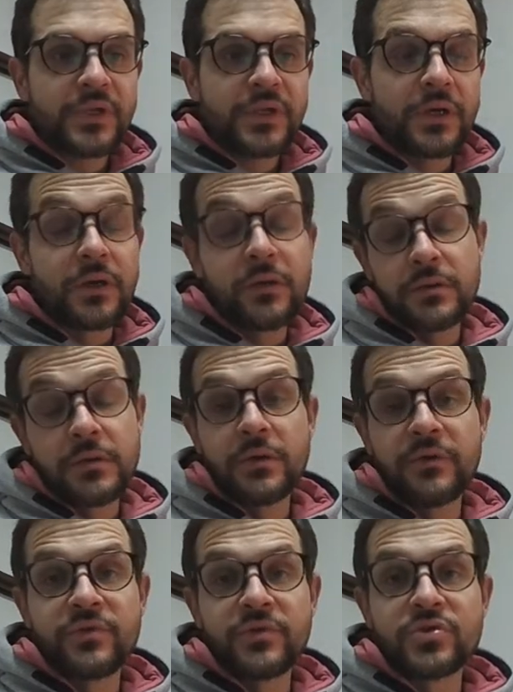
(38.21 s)
and of
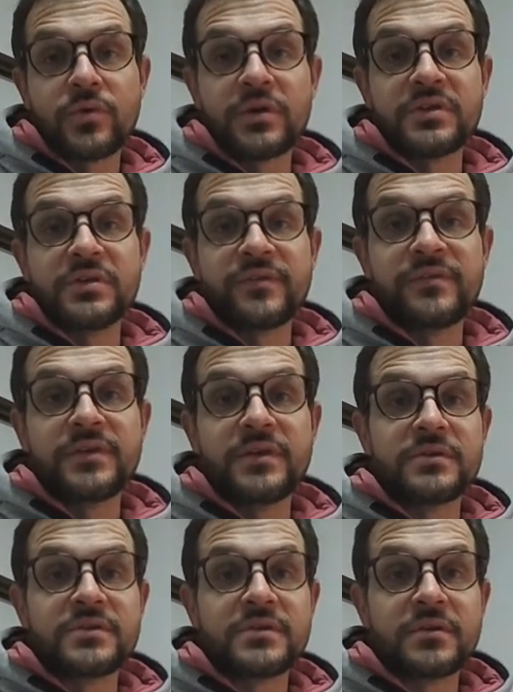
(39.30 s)
course quality of the videos